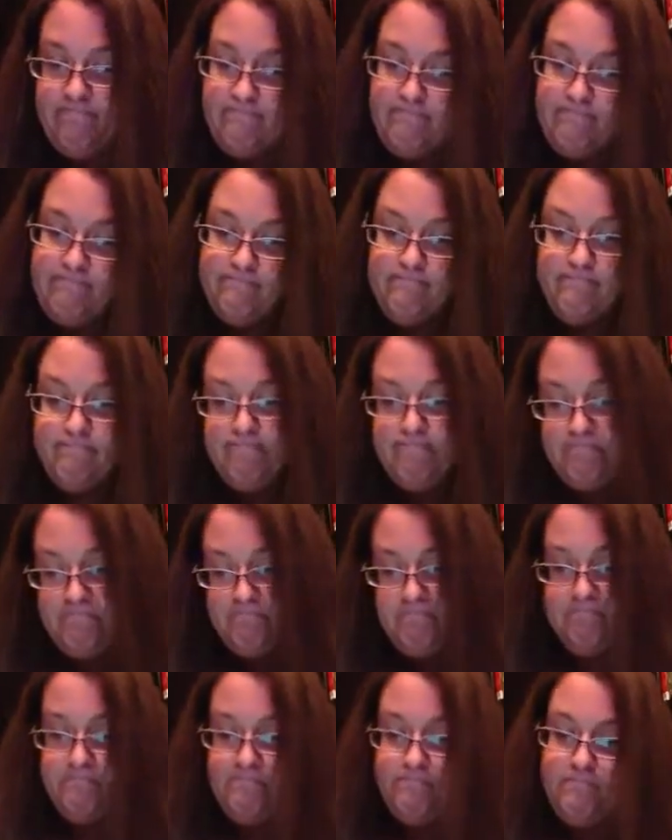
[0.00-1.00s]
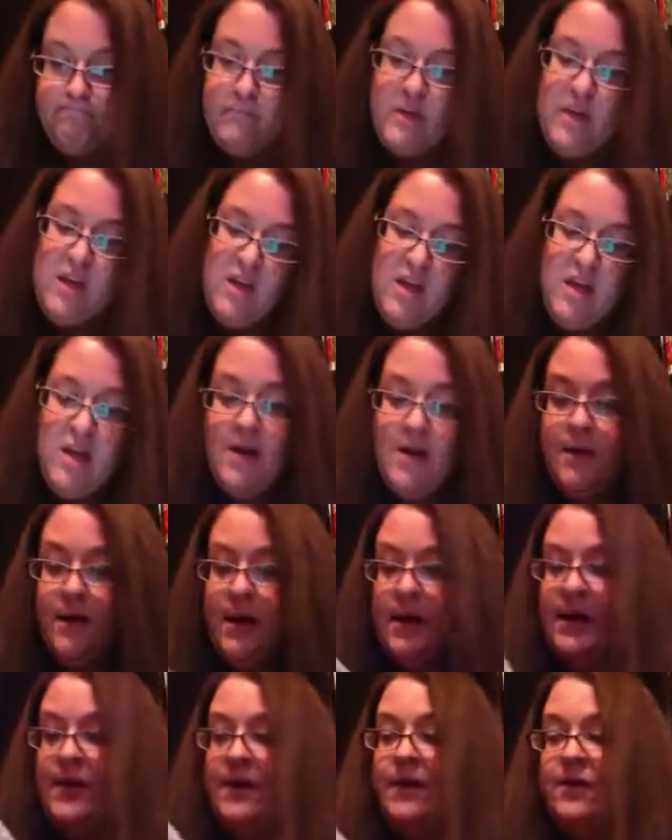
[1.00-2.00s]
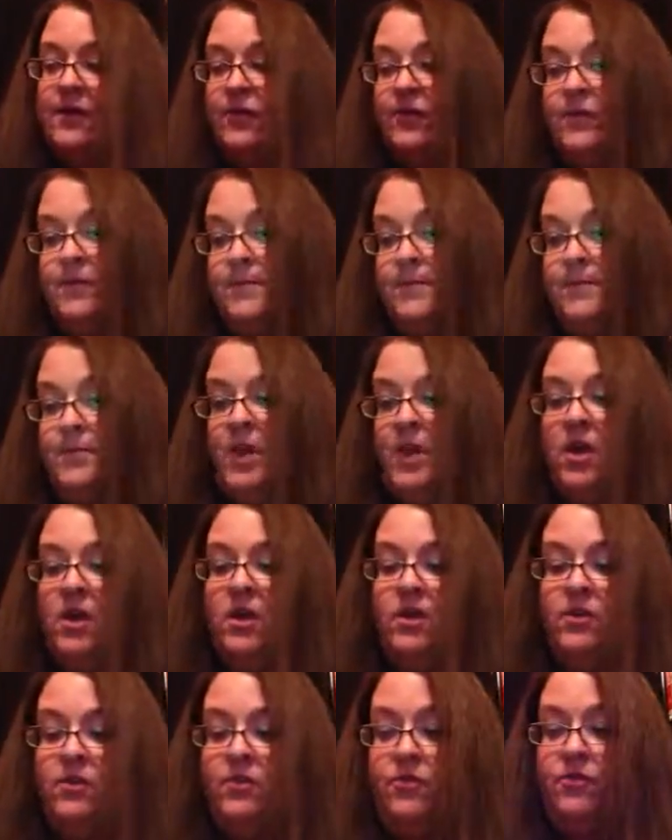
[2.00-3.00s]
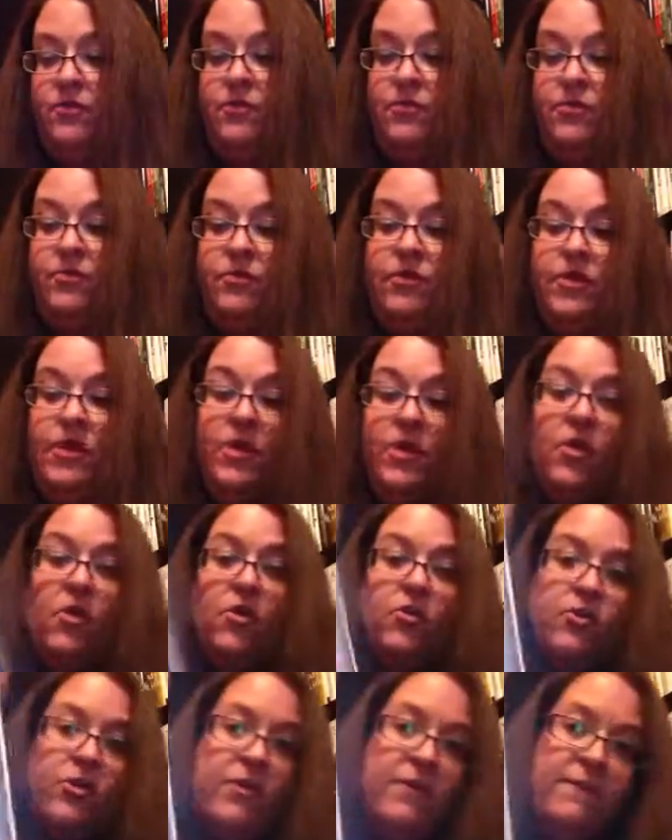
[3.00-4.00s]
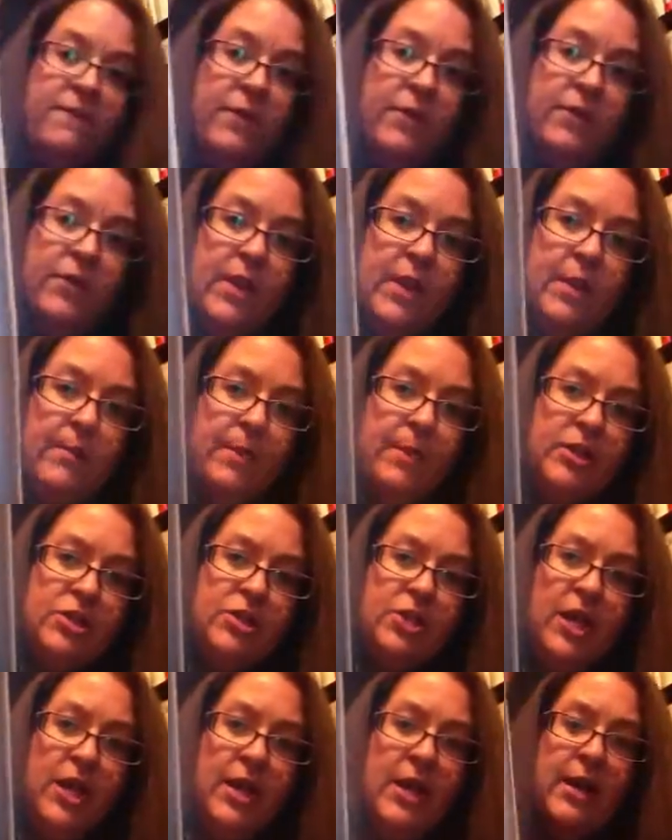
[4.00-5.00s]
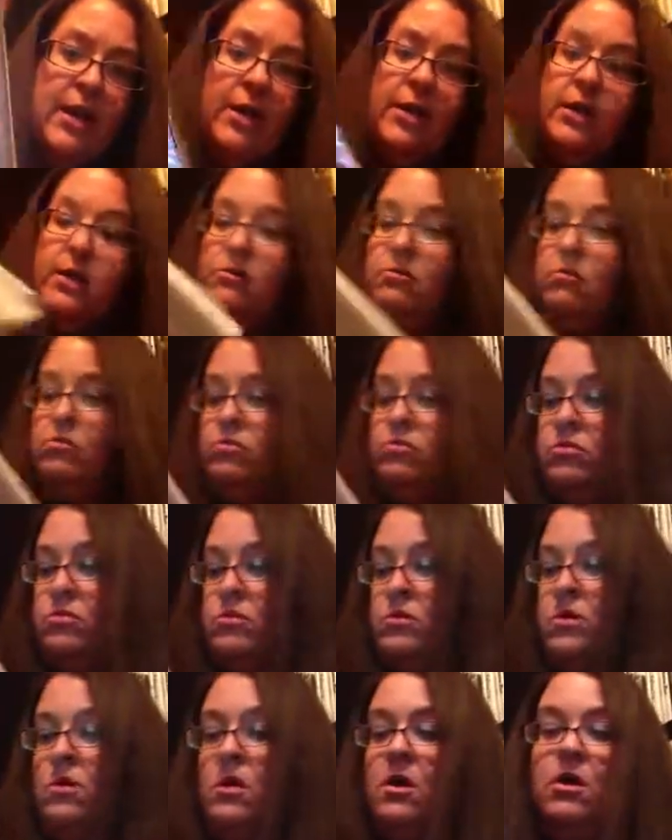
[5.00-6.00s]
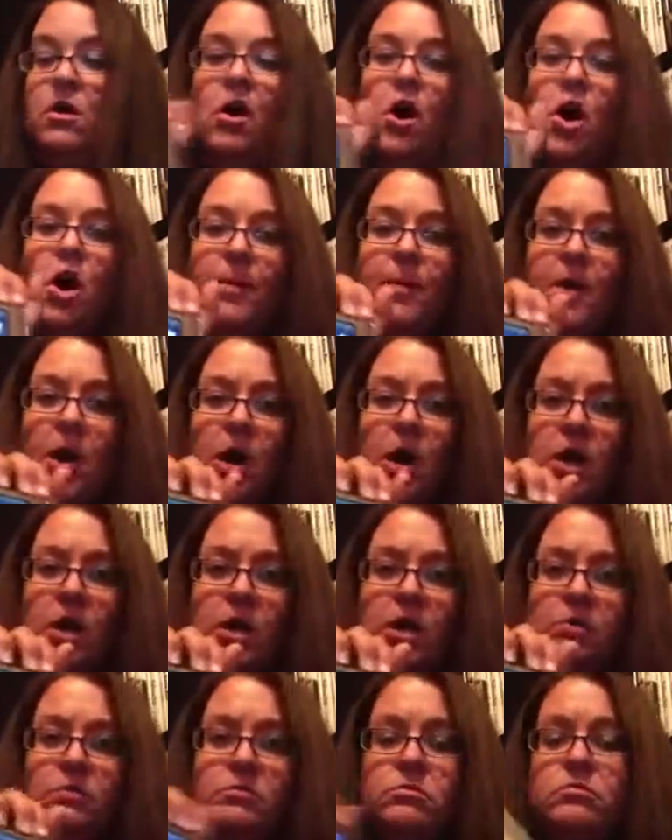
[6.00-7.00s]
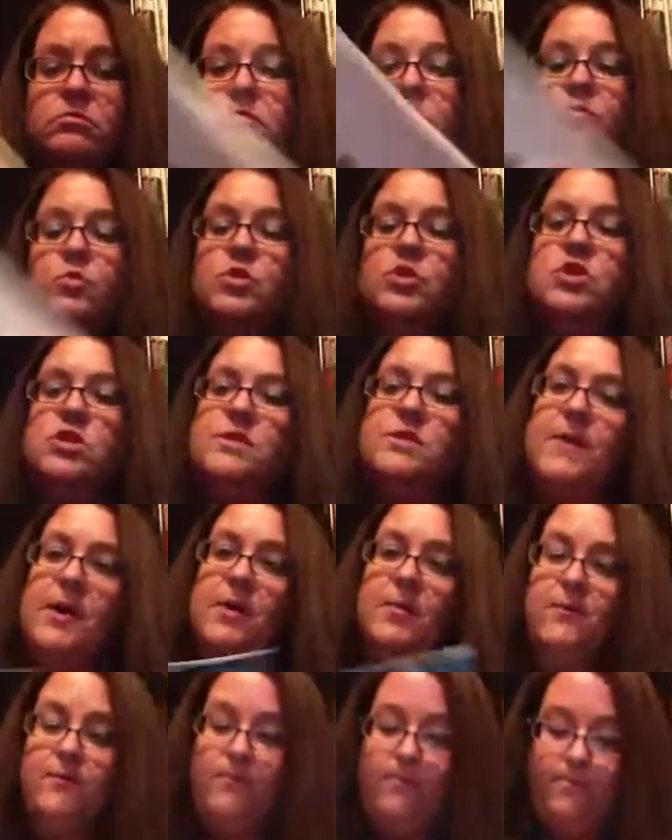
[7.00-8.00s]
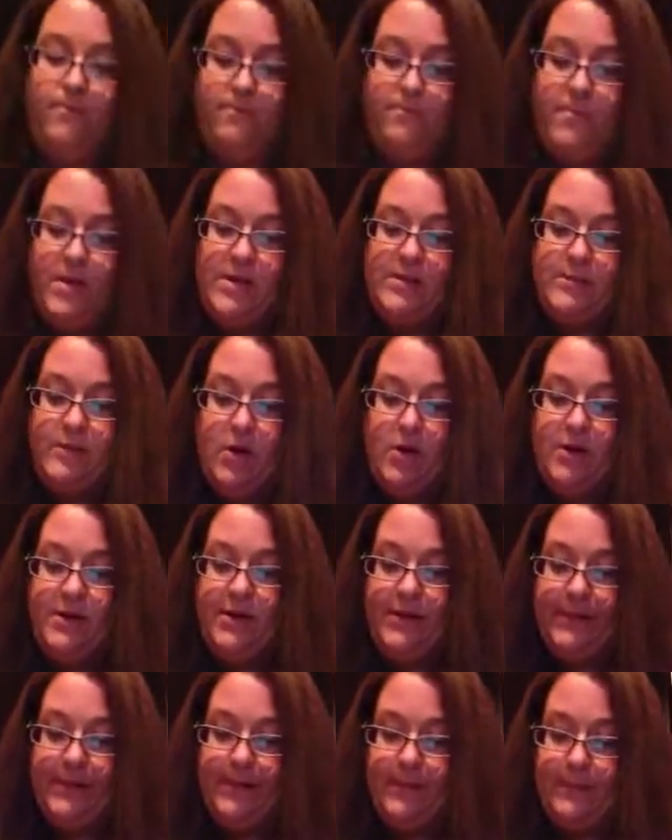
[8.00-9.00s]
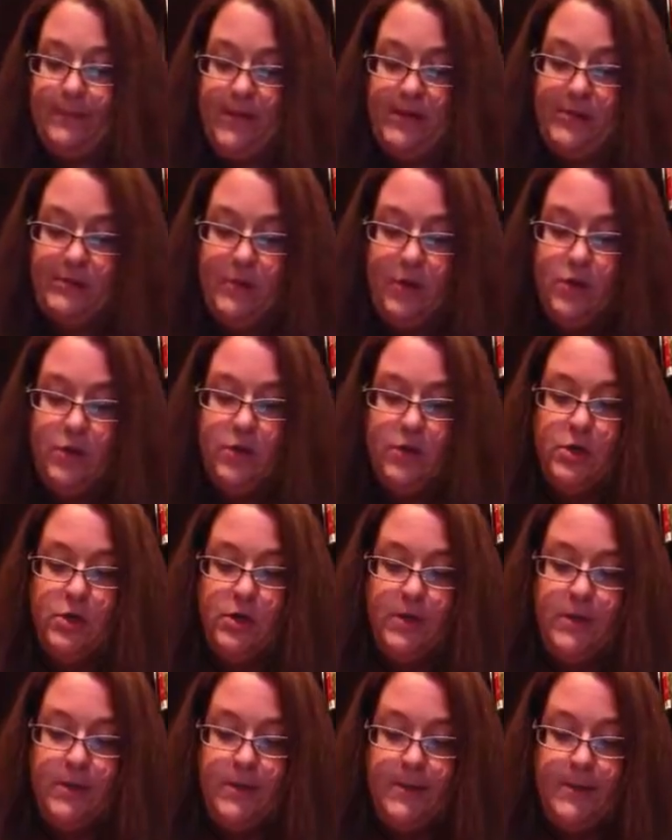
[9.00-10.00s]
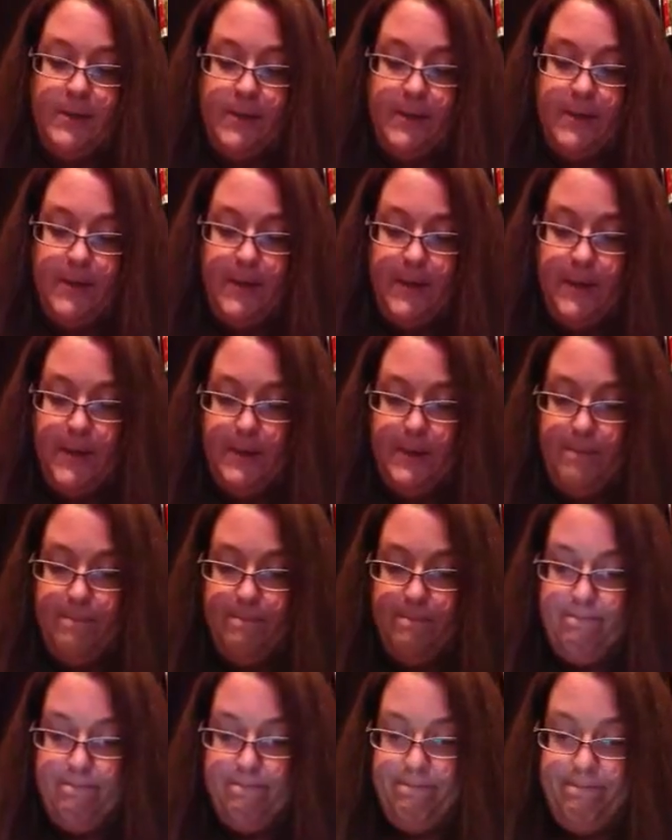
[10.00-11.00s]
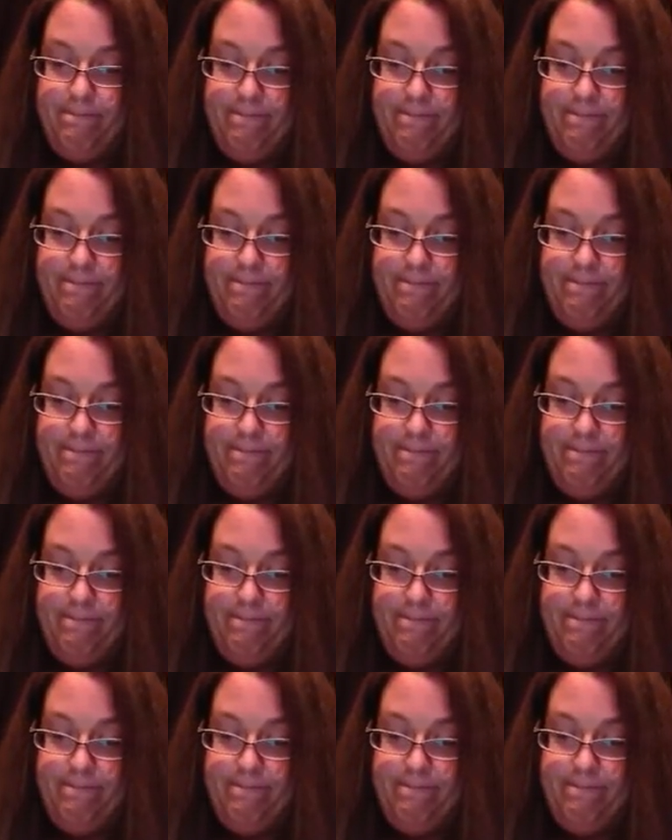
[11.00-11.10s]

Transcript: I guess. The Art of Fielding by Chad Harbach, which is about baseball, and I like baseball. I